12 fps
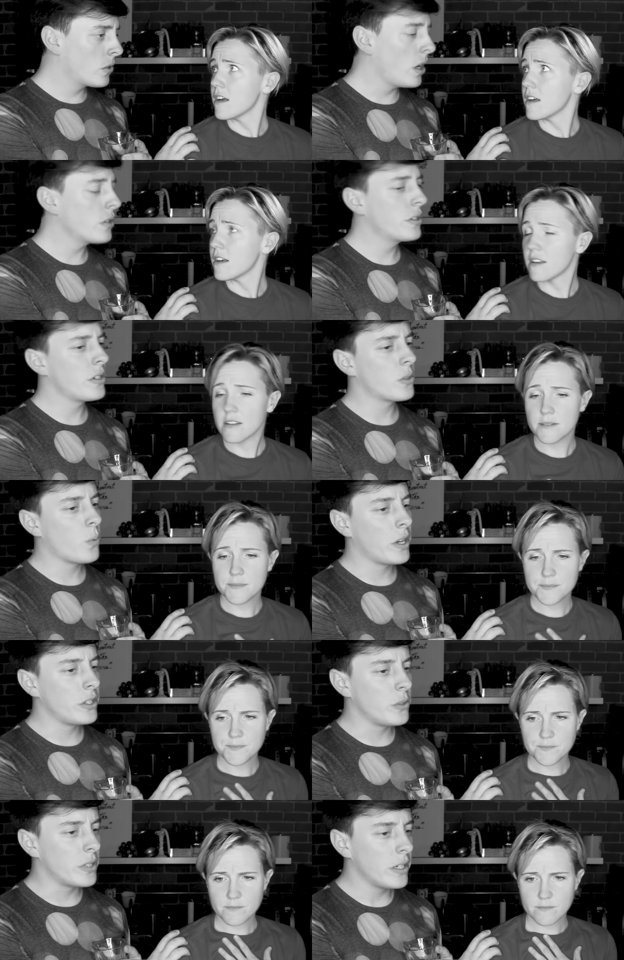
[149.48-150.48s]
Speaker 1: crushed is
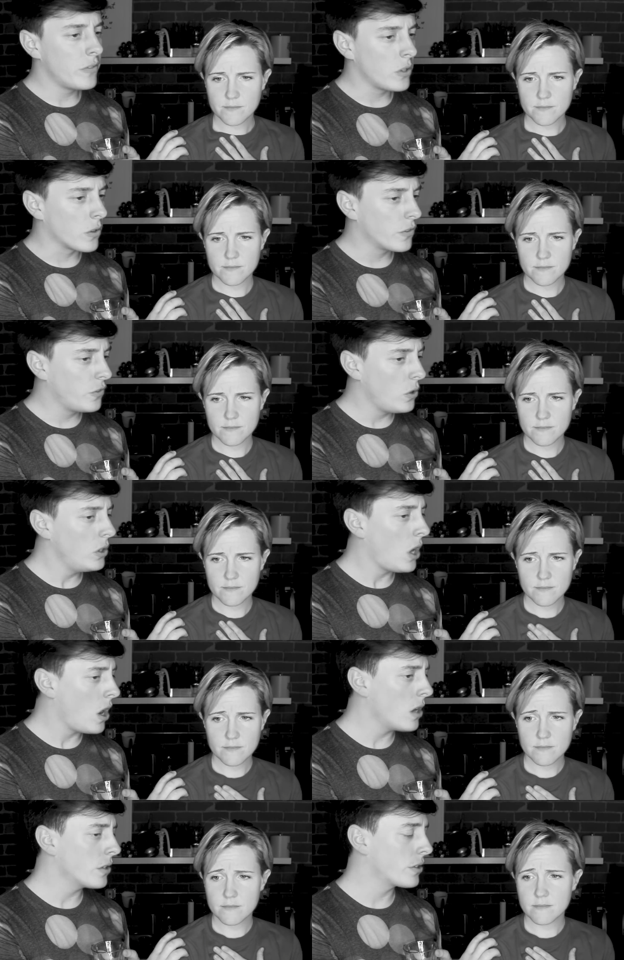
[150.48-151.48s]
when you give your full
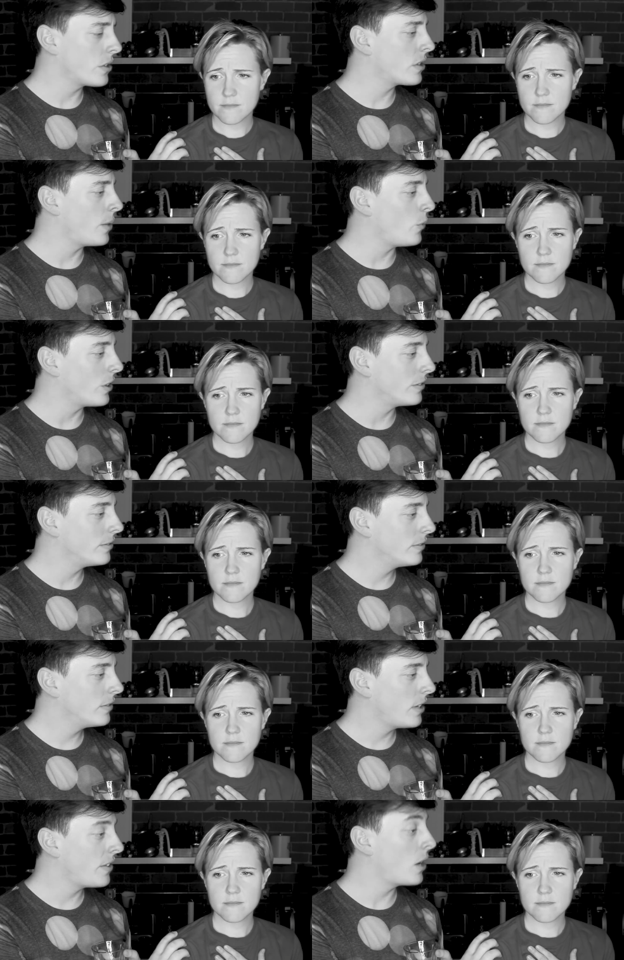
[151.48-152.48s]
heart to someone
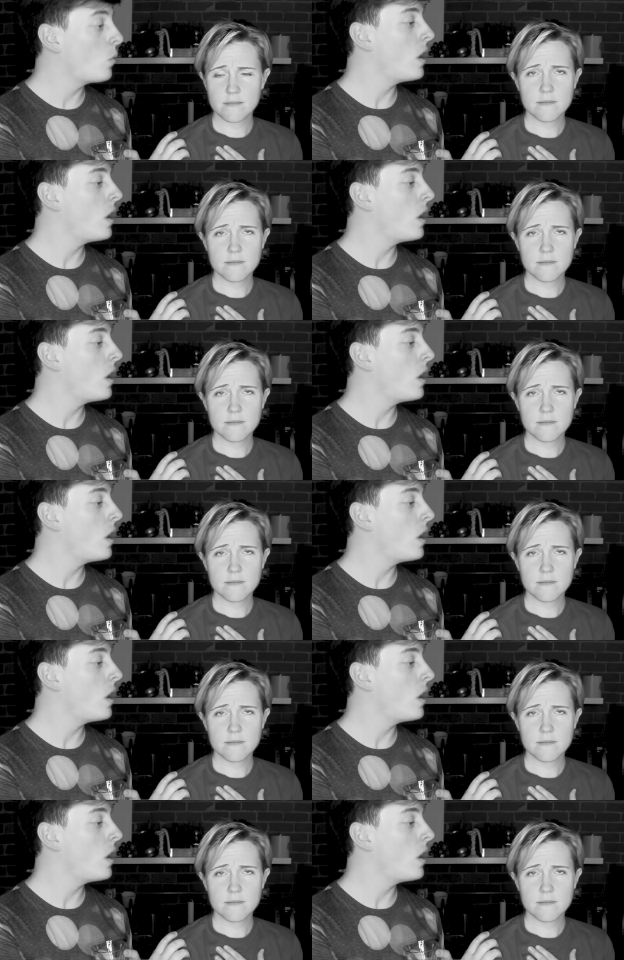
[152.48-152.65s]
and they